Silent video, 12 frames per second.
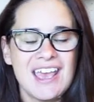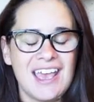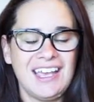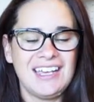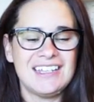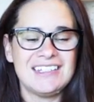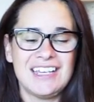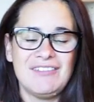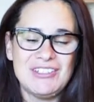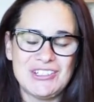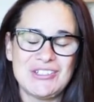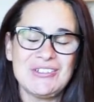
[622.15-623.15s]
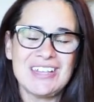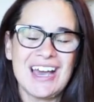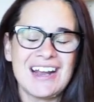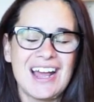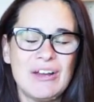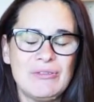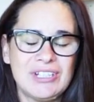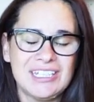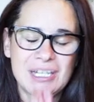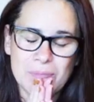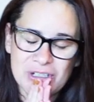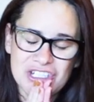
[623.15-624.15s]
And if you do that, I
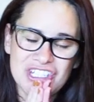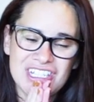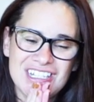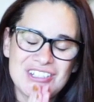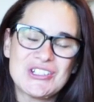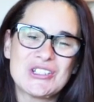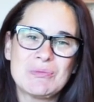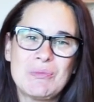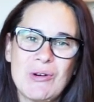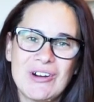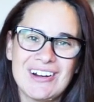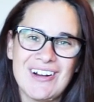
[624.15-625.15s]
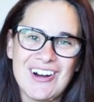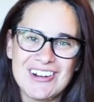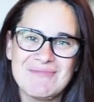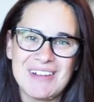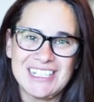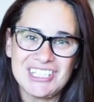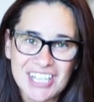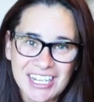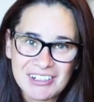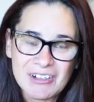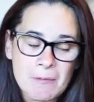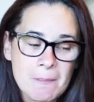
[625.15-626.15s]
really appreciate your support on my
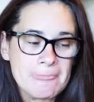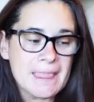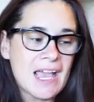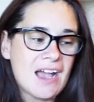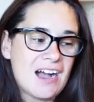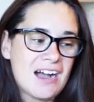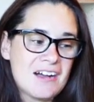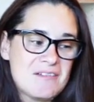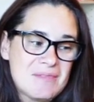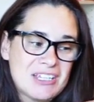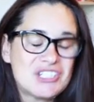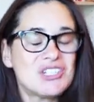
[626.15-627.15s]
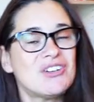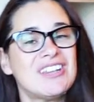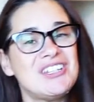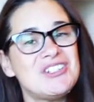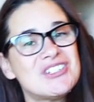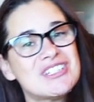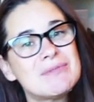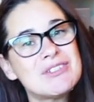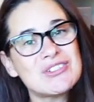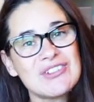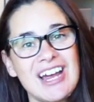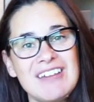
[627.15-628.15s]
channel. Uh, make sure that you're
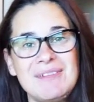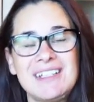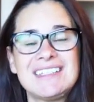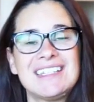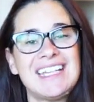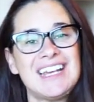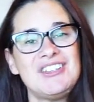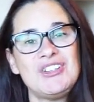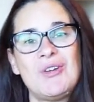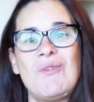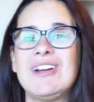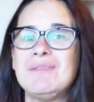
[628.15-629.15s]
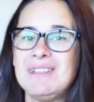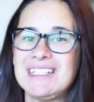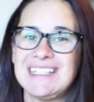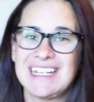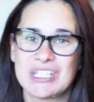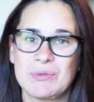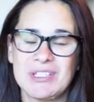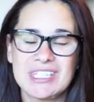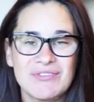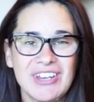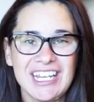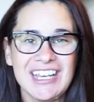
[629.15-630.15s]
subscribed, because again, you don't want to miss next week's
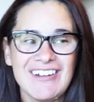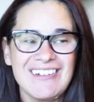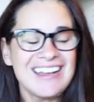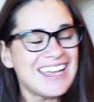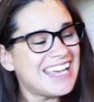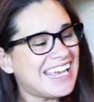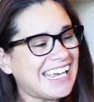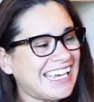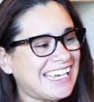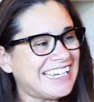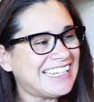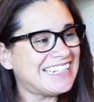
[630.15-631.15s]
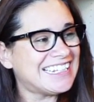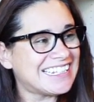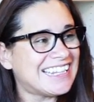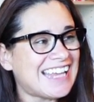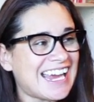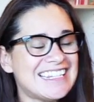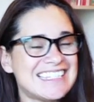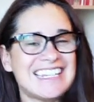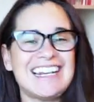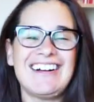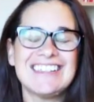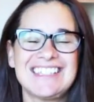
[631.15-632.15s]
video. And that is
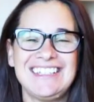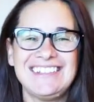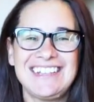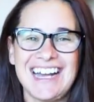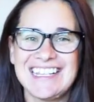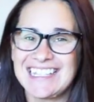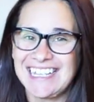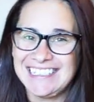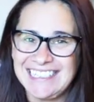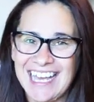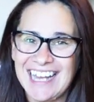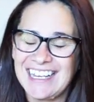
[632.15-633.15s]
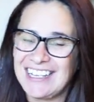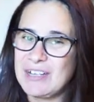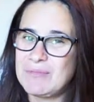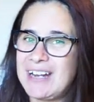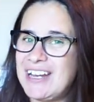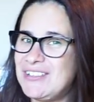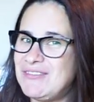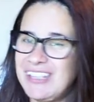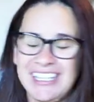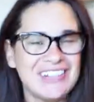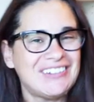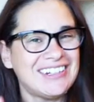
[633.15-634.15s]
it. I'll see you guys again in a brand new
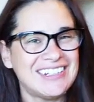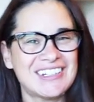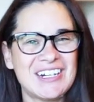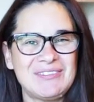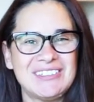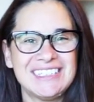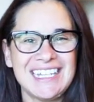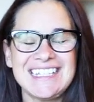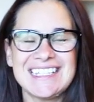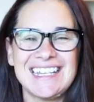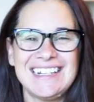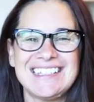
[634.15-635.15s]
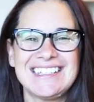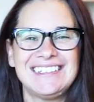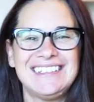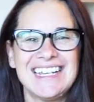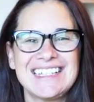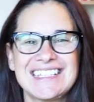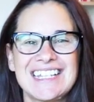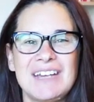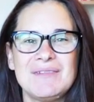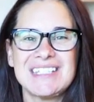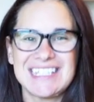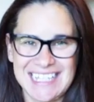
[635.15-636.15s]
video in a couple days, and until next
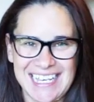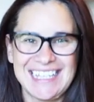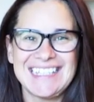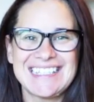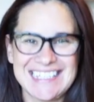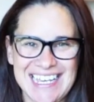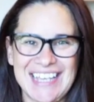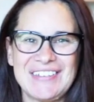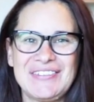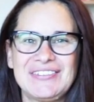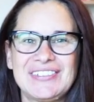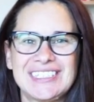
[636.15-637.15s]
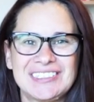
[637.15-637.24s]
time, stay safe.